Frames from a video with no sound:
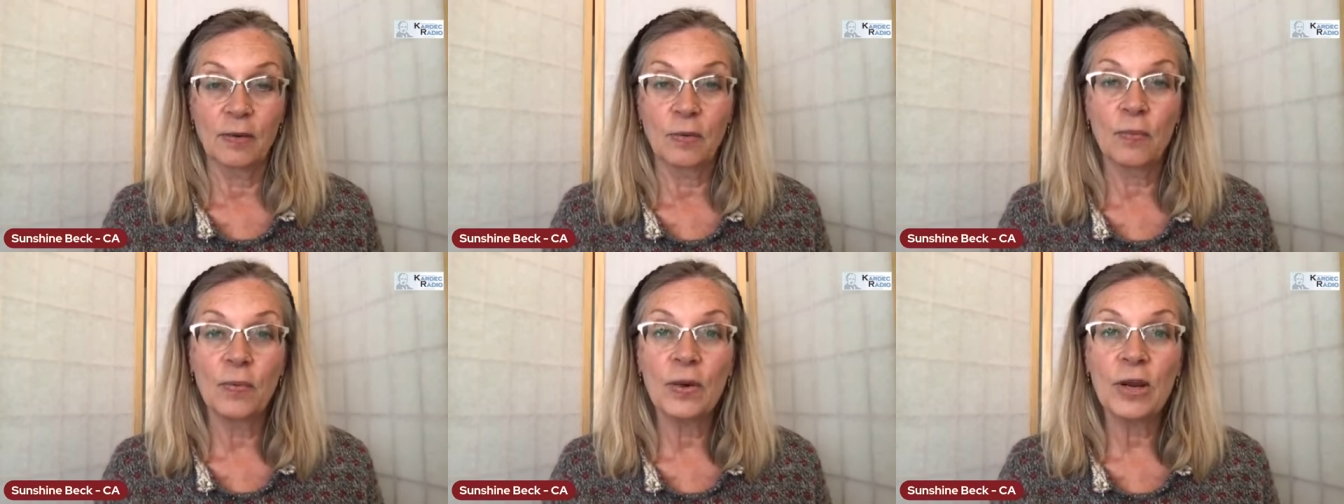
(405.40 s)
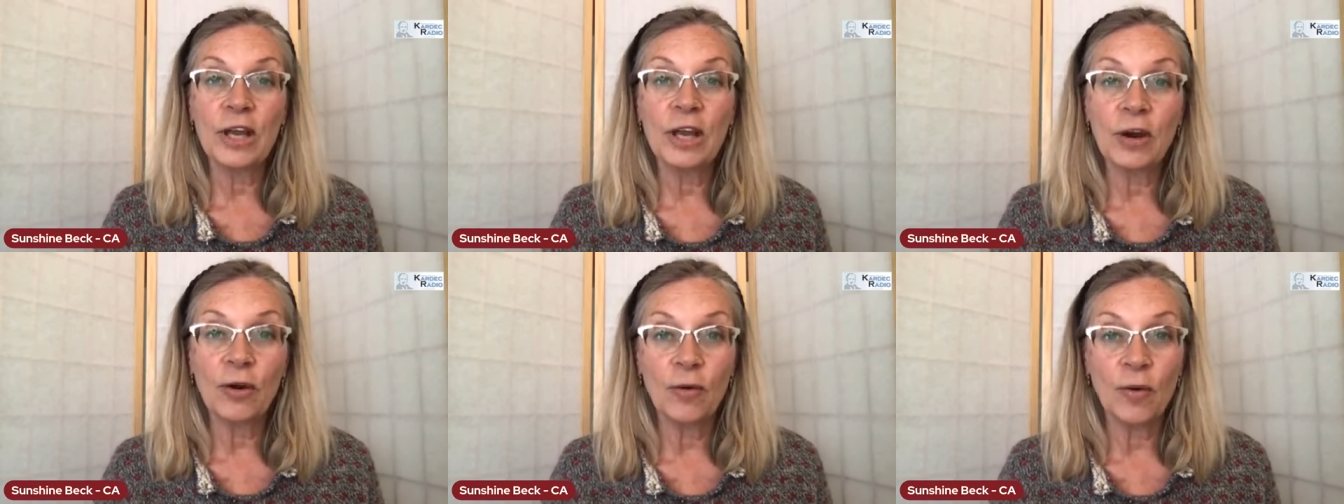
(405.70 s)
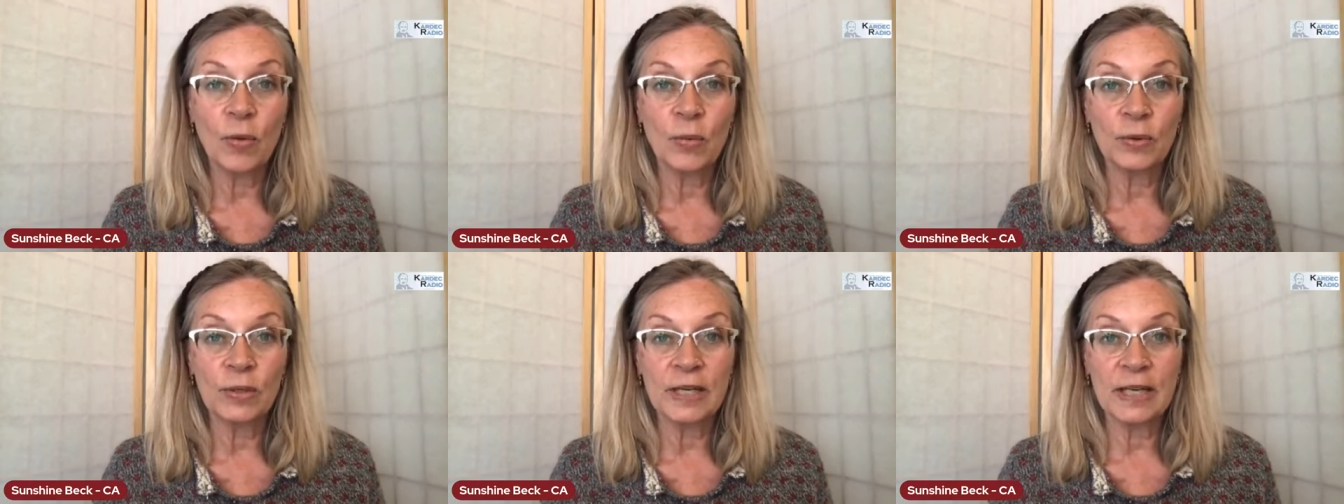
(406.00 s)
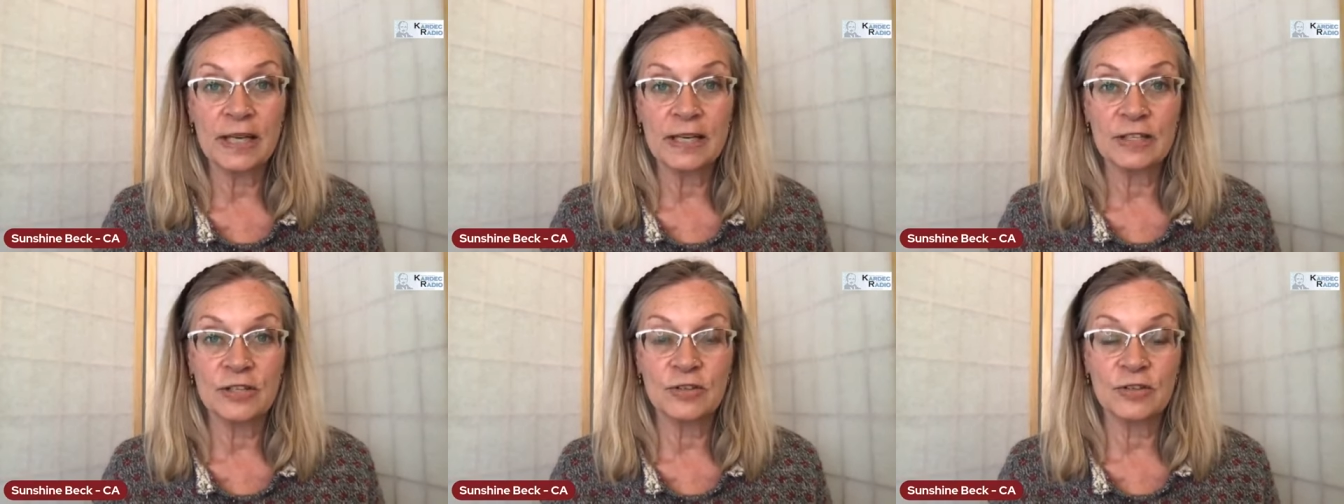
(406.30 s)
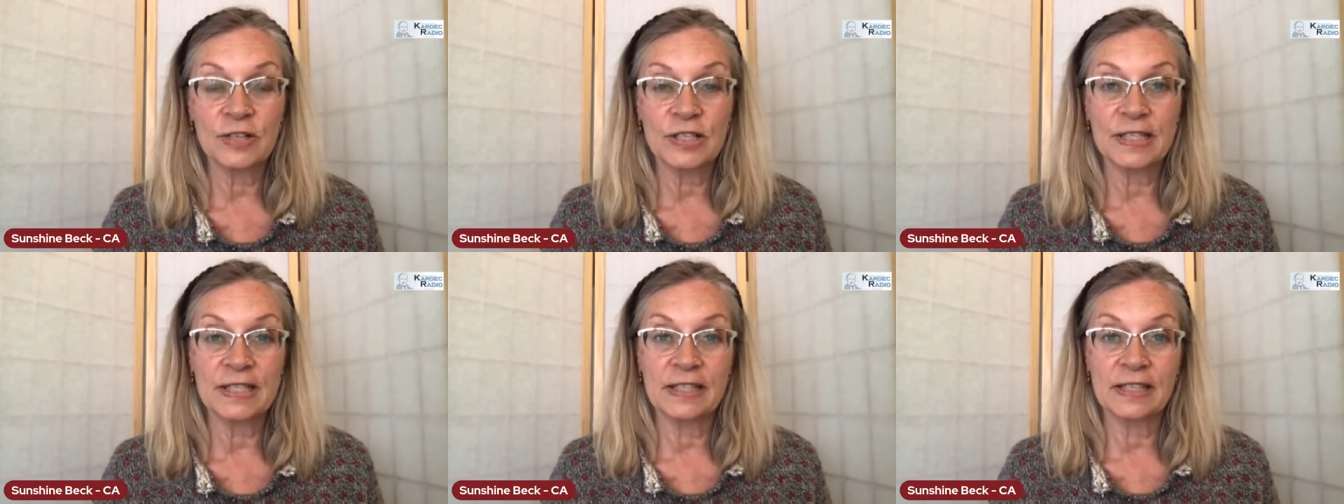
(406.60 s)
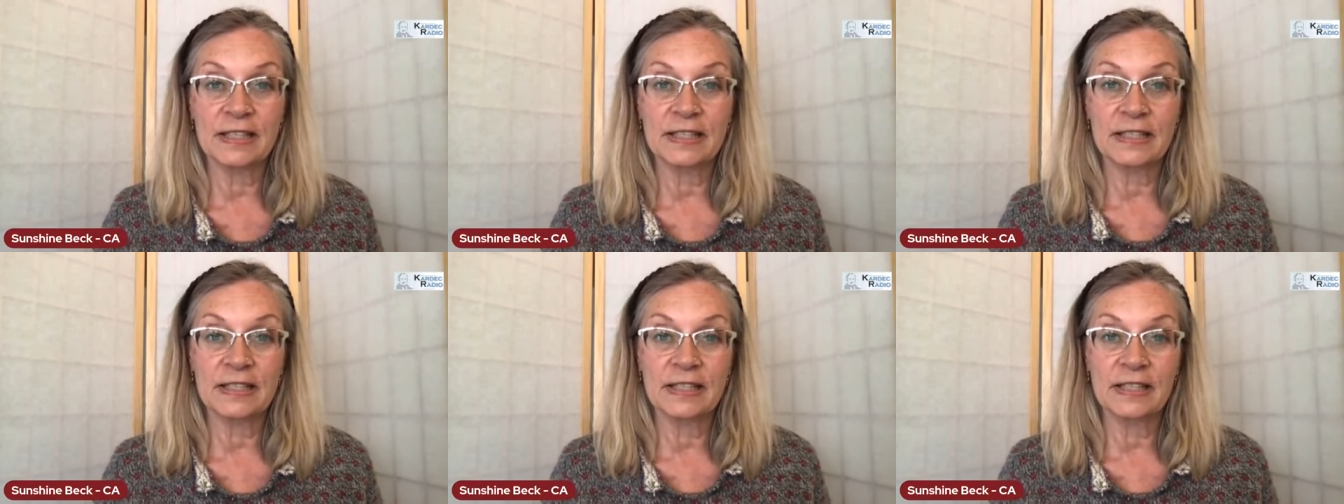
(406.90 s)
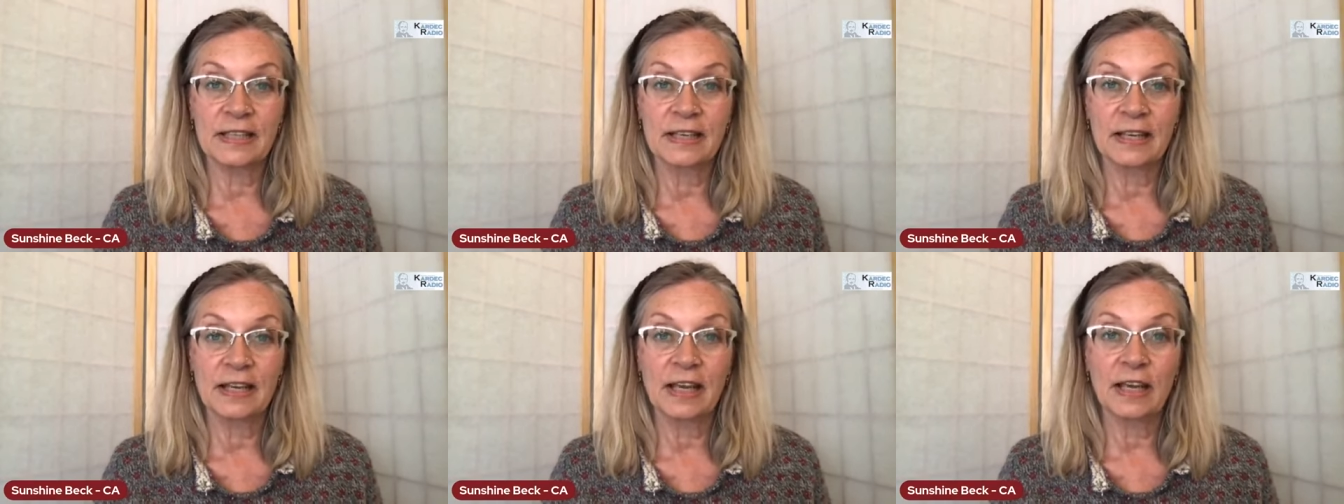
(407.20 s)
We are only interested
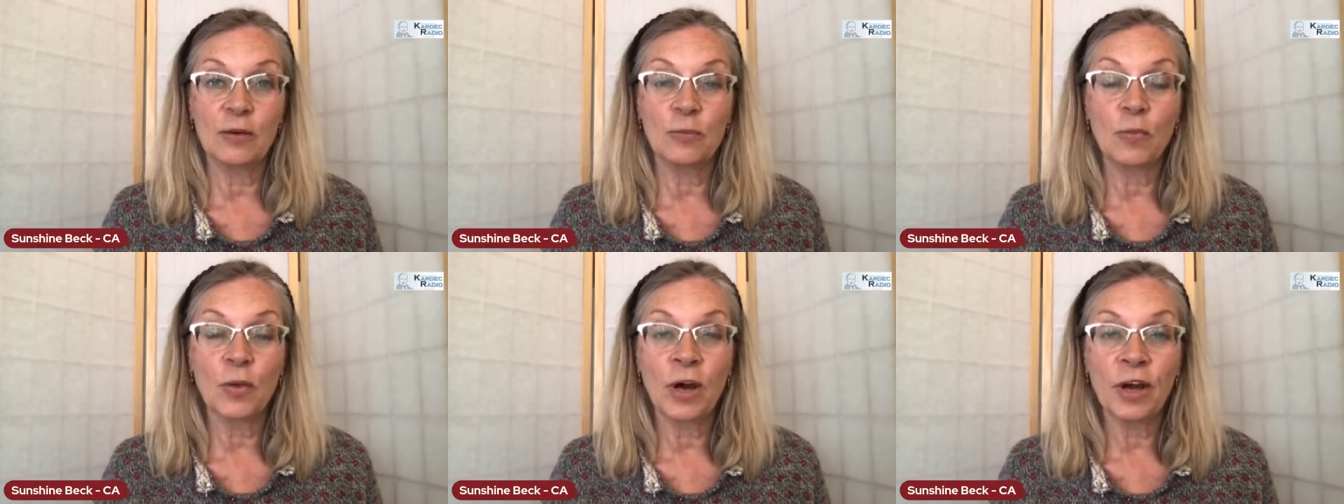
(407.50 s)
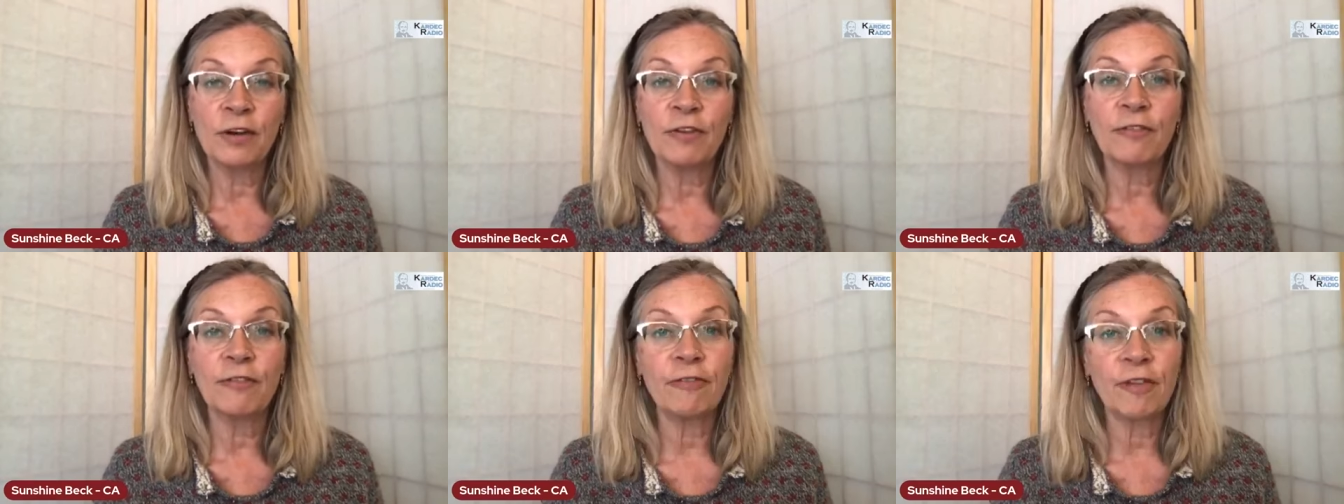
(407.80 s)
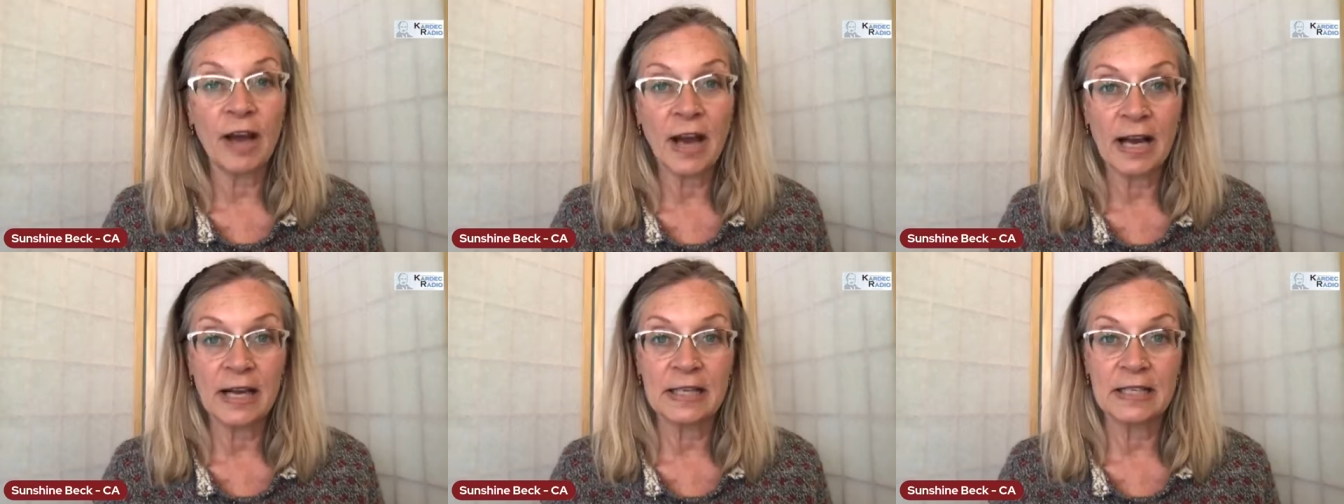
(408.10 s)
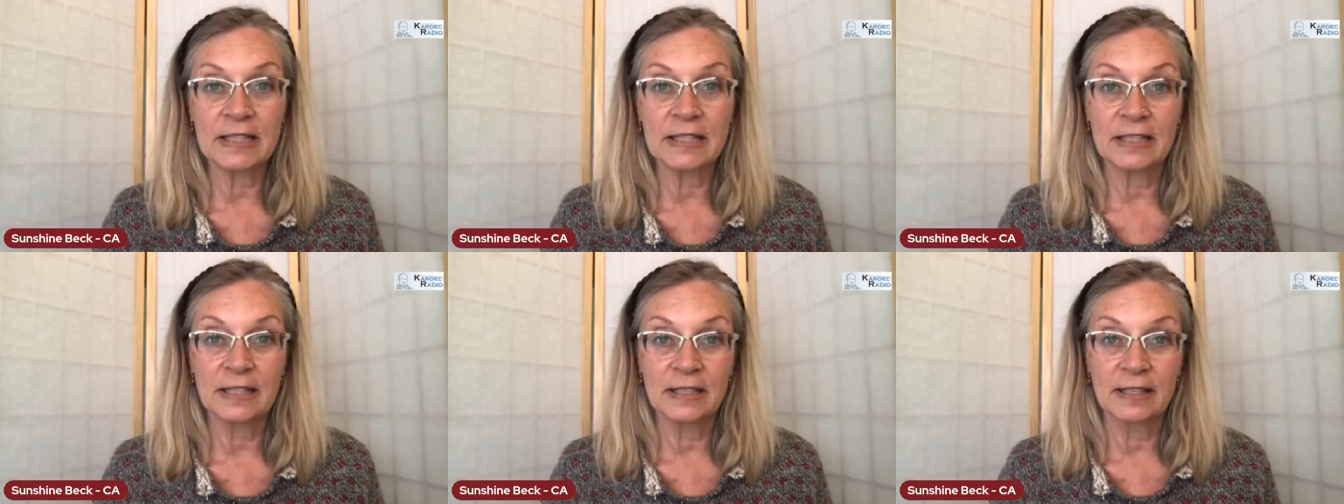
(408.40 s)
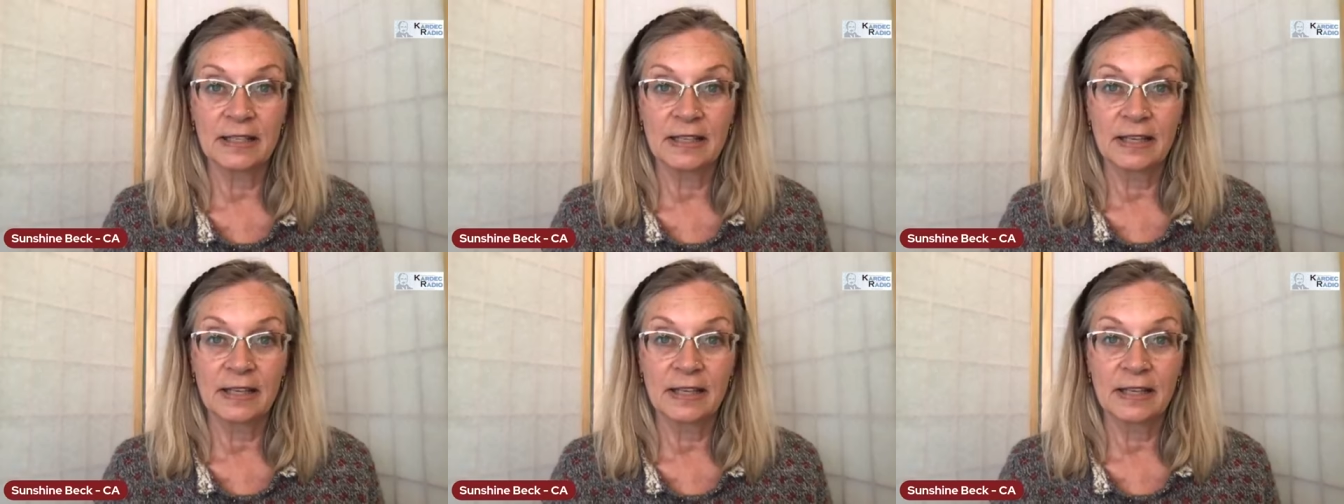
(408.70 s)
in one fact,